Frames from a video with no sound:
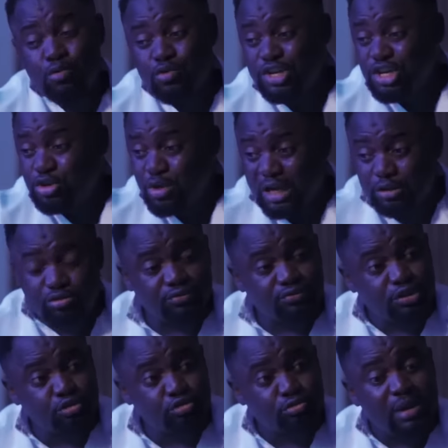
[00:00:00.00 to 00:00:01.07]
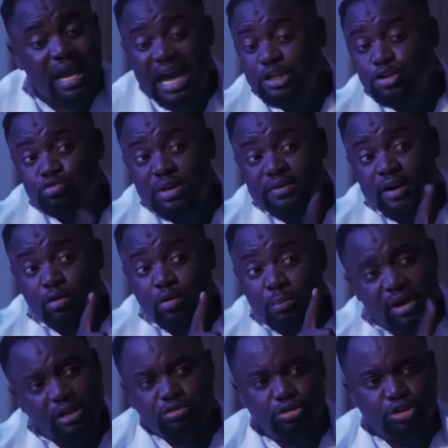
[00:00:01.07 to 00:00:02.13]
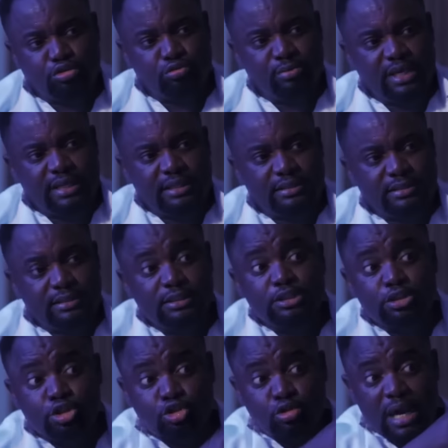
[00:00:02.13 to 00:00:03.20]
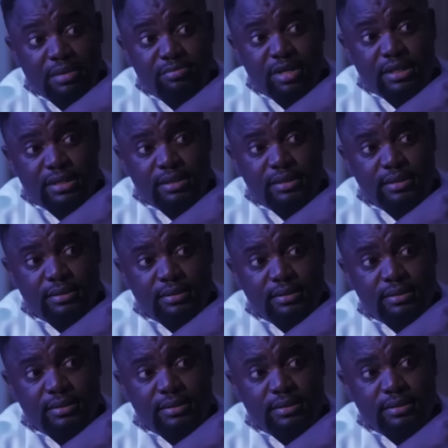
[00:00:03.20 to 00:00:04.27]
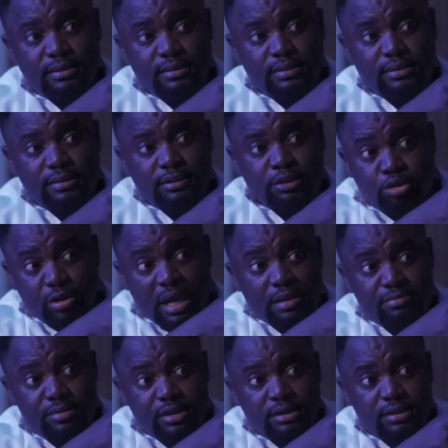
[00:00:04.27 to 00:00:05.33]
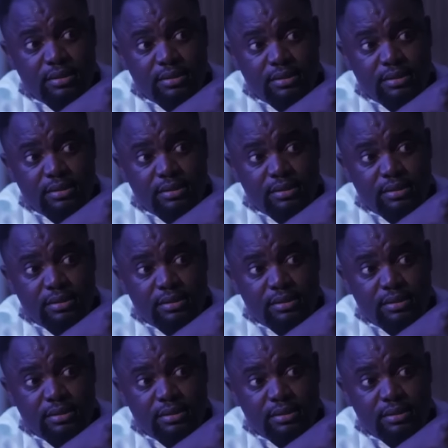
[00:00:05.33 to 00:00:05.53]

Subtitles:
will kick you out of this room and you'll never come back to this room again. Try me. Try me.